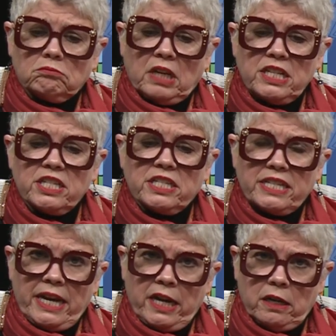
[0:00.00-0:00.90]
and
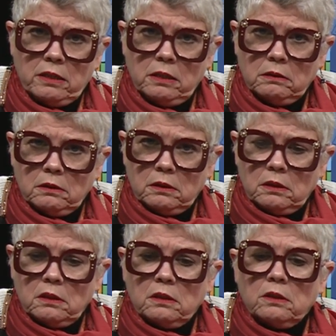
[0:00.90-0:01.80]
stared,
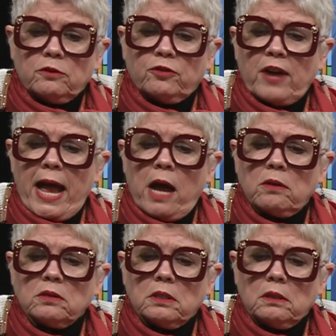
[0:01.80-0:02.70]

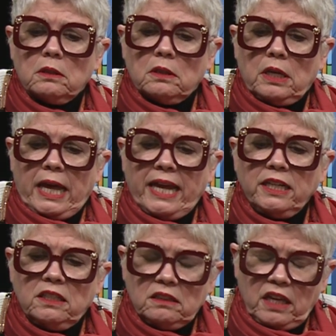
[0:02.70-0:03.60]
frowned,
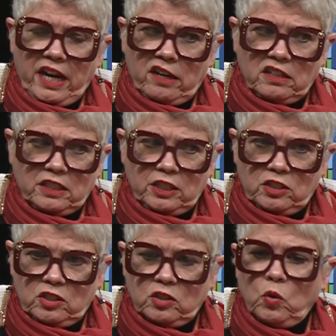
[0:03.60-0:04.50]
and glared at the
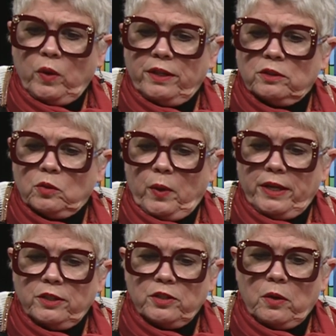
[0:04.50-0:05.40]
squeak,
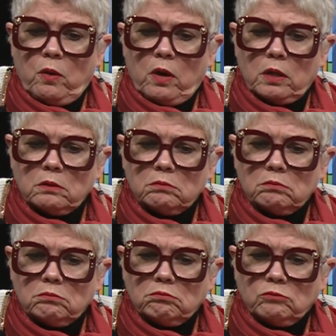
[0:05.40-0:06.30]
squeak door.
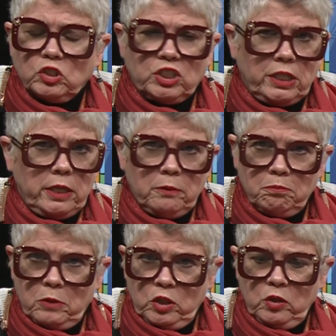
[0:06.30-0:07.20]
She
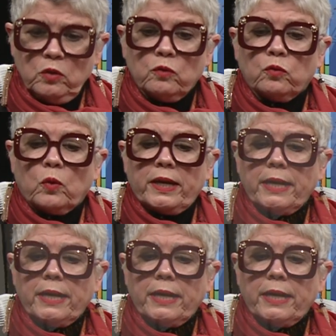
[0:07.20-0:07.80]
didn't move when